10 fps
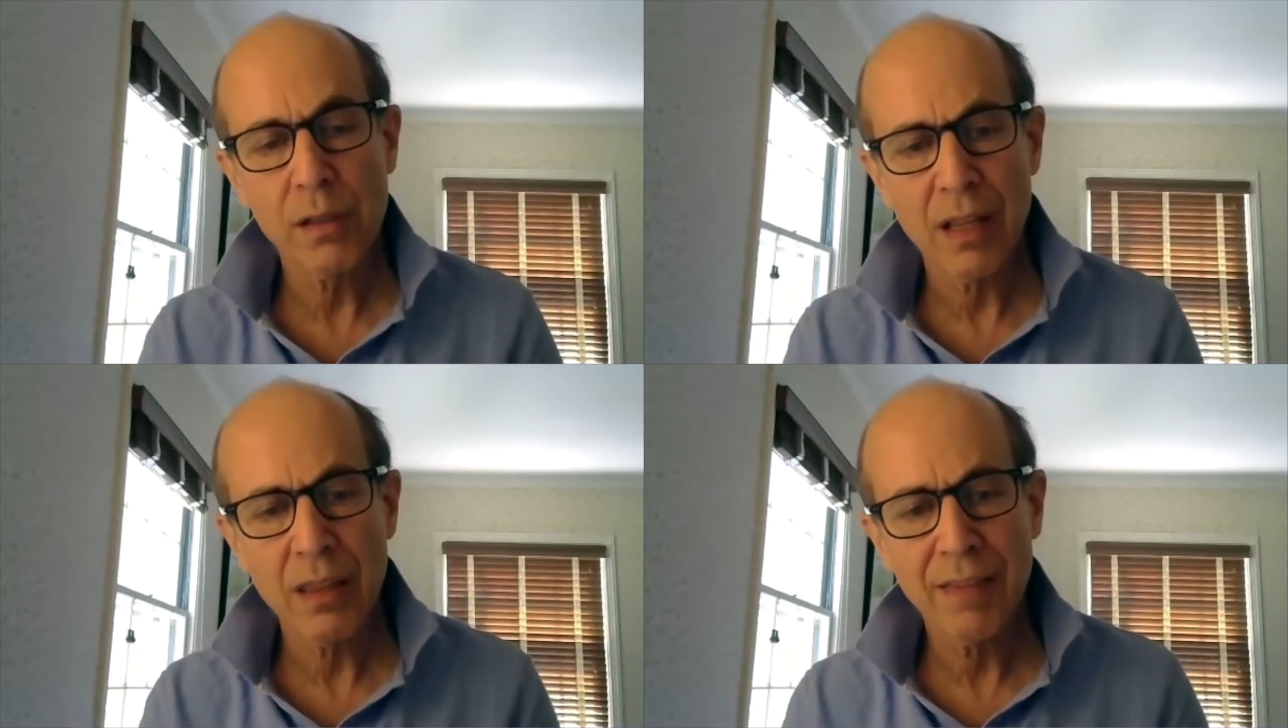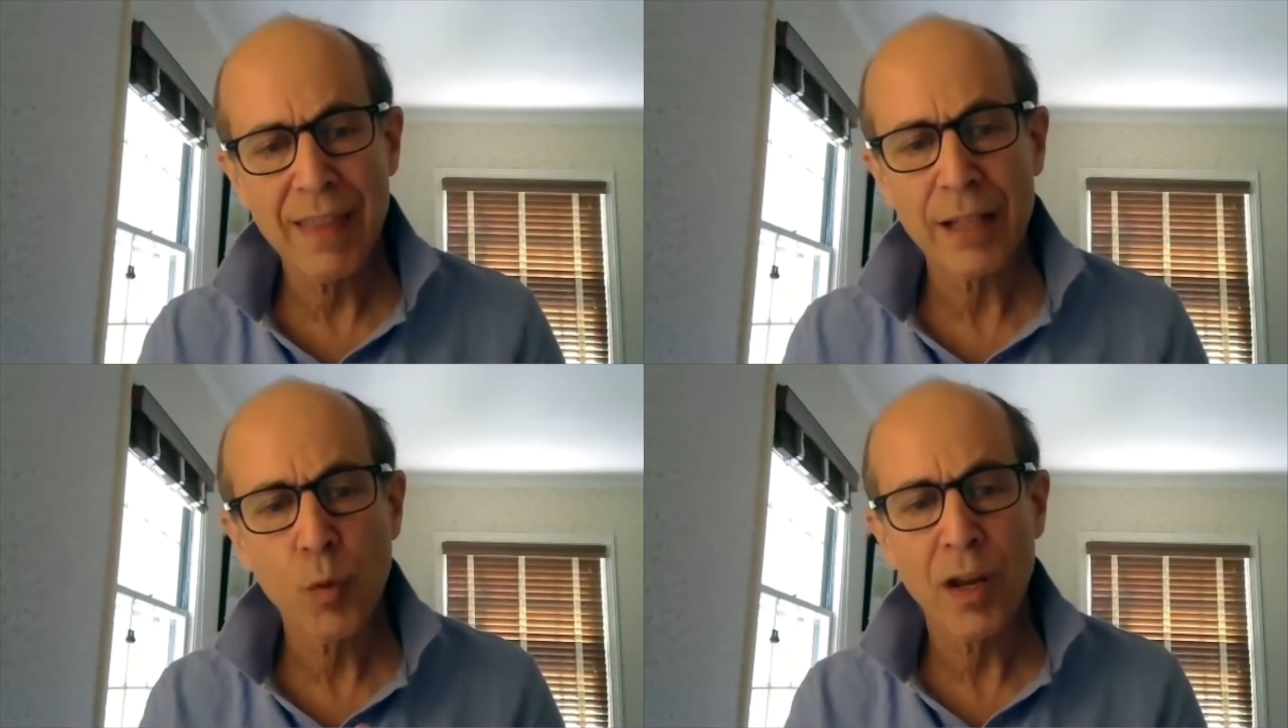And I think
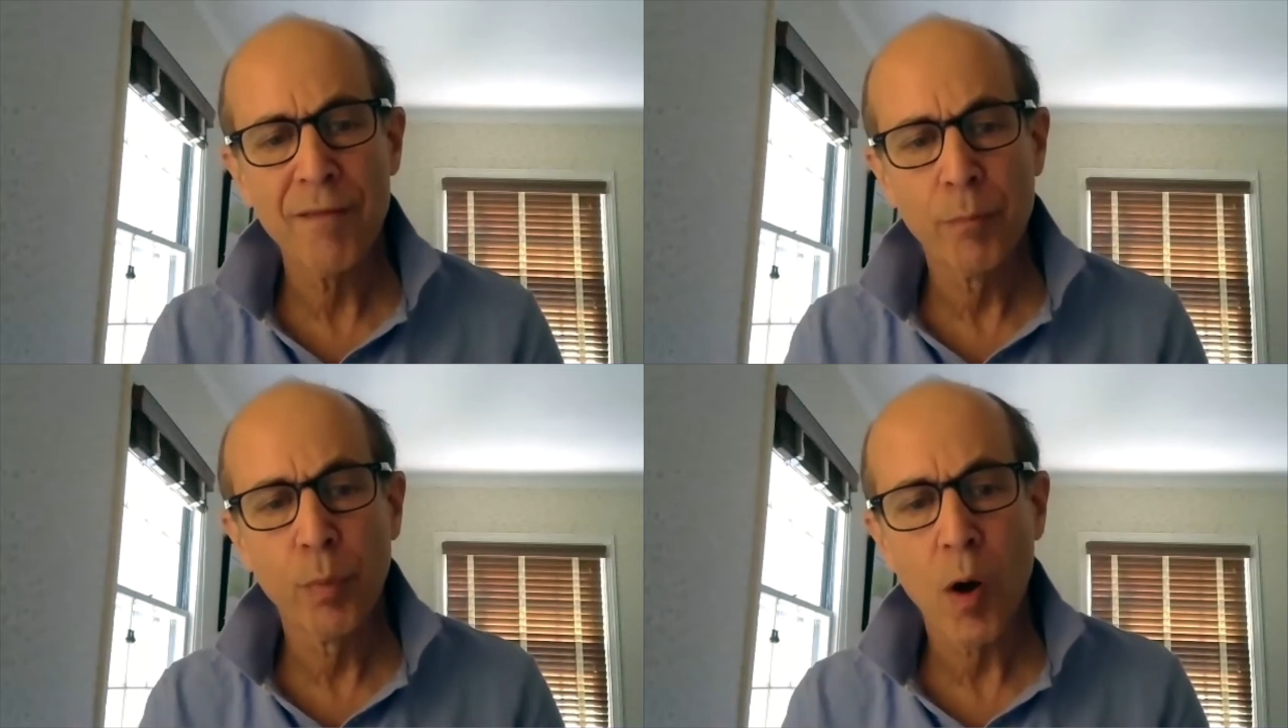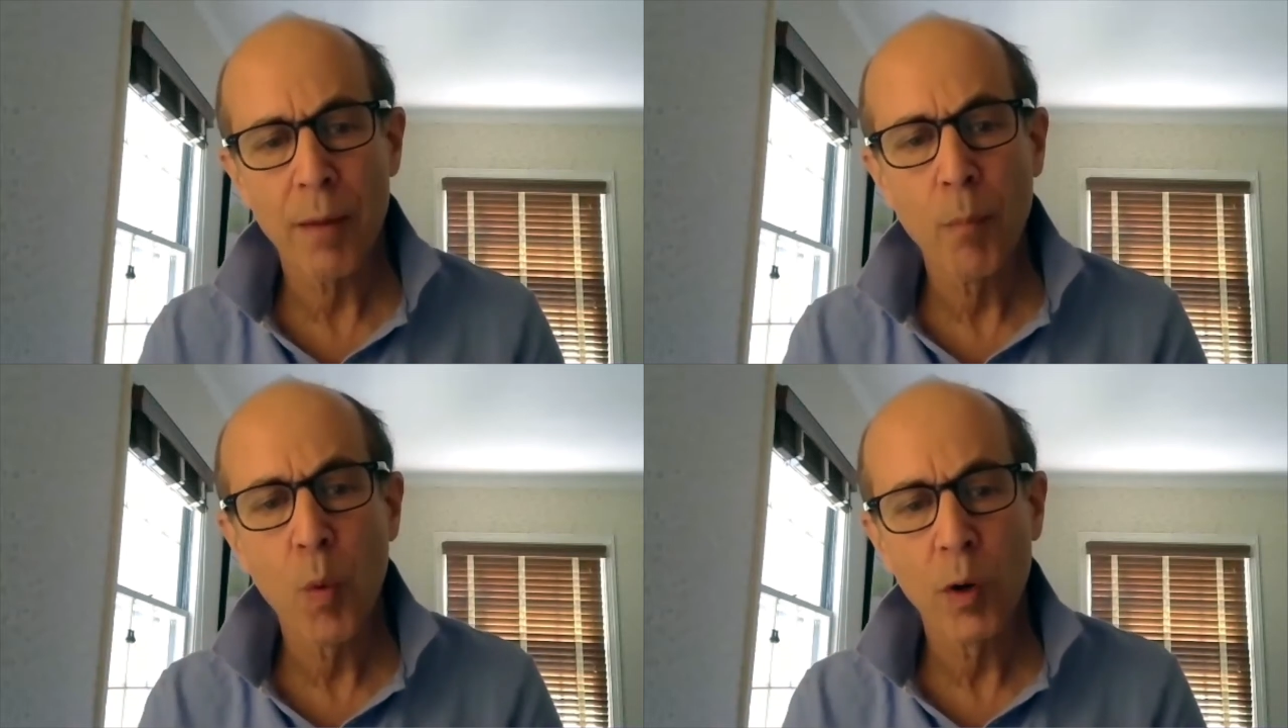that's what I brought
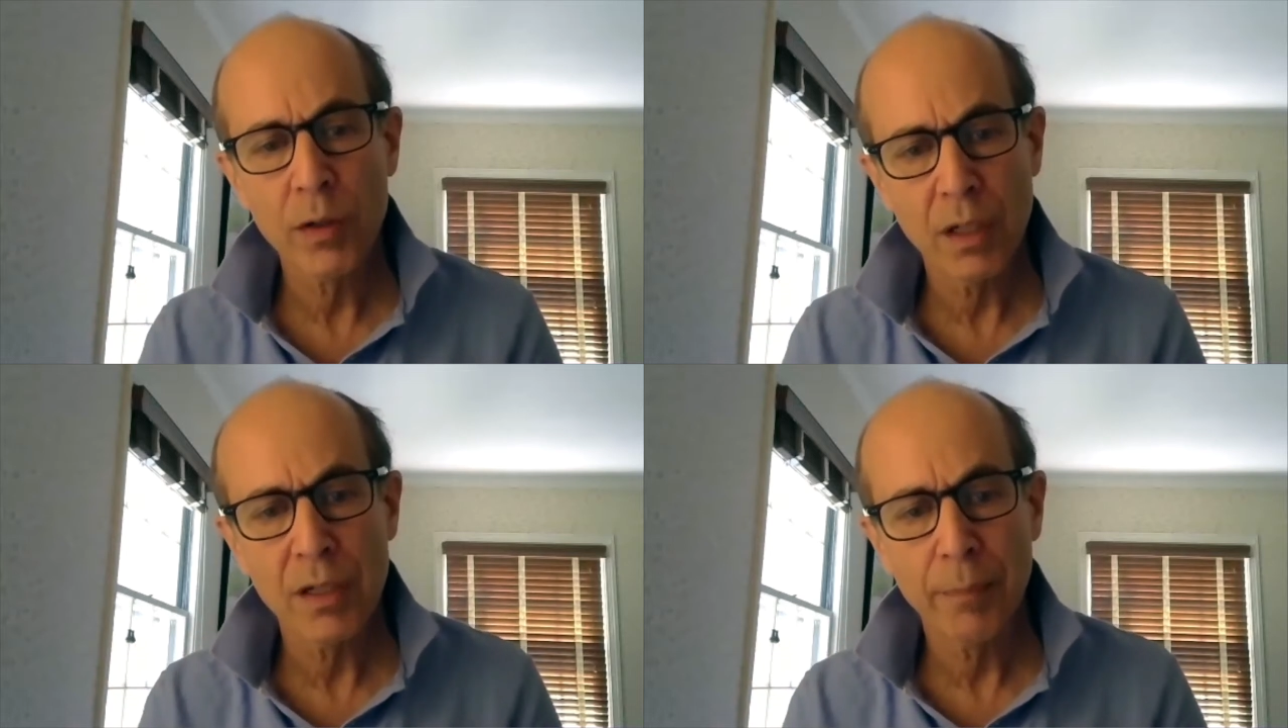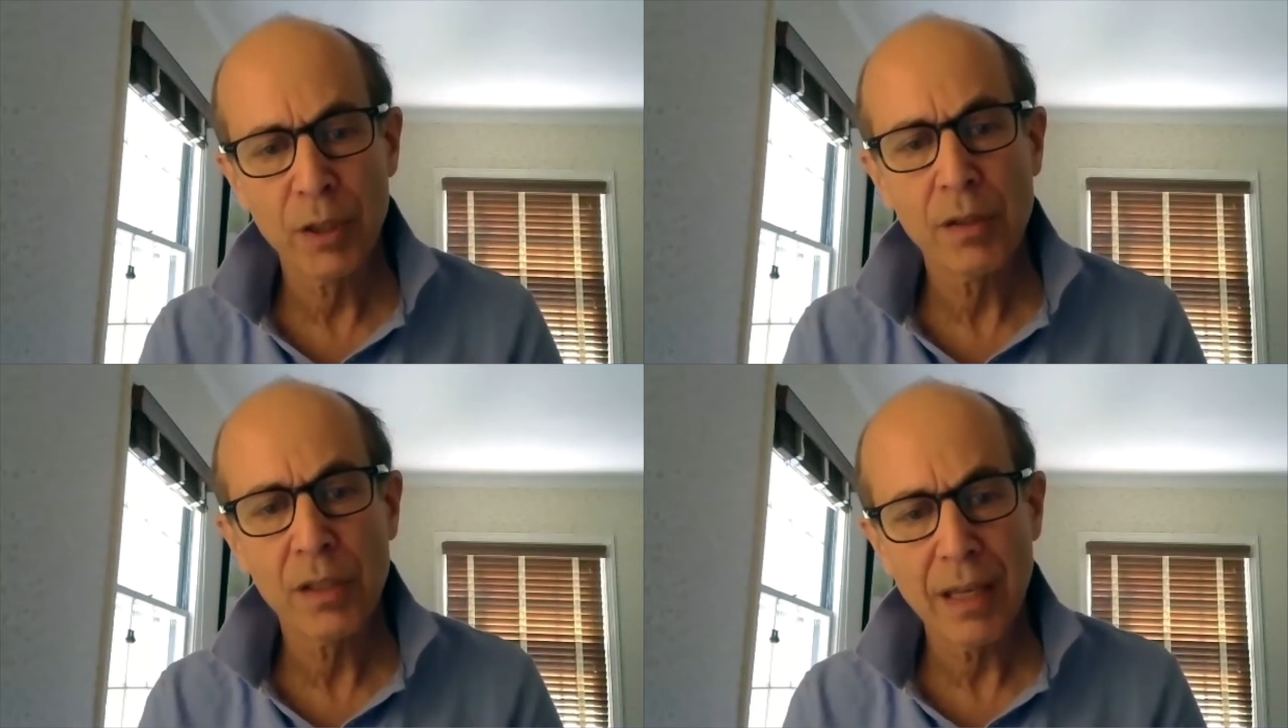more to
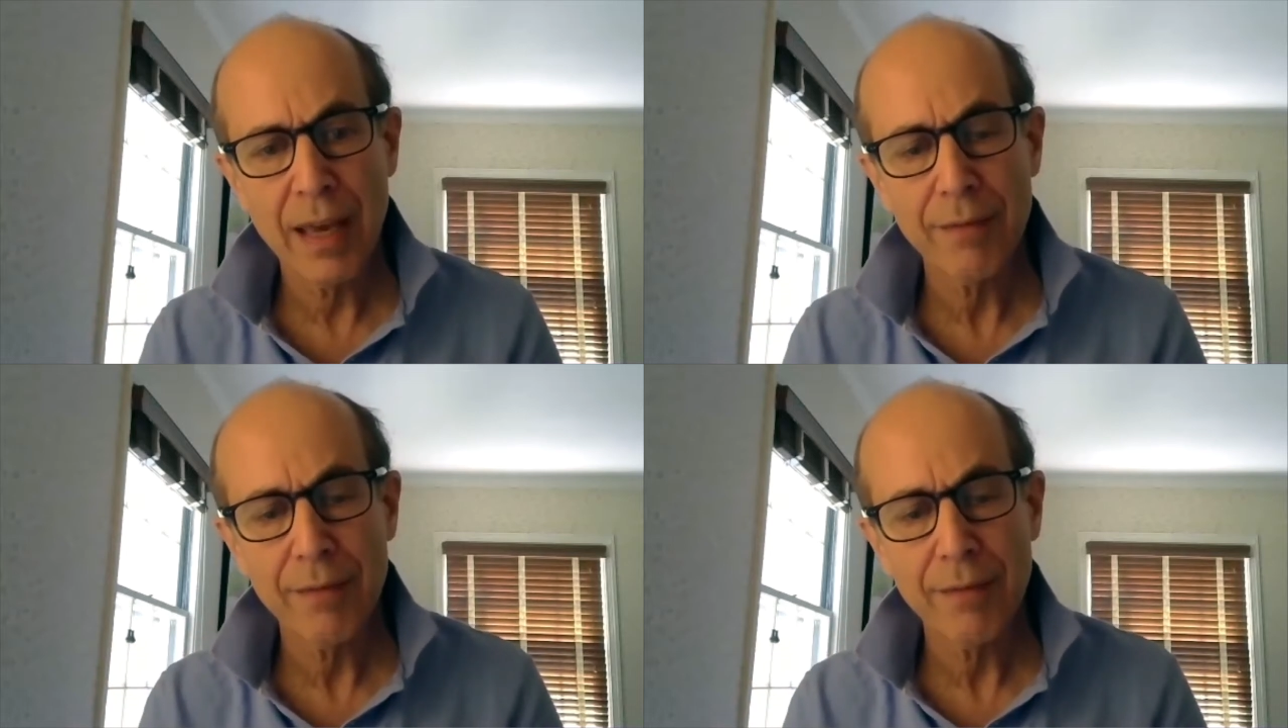WCF.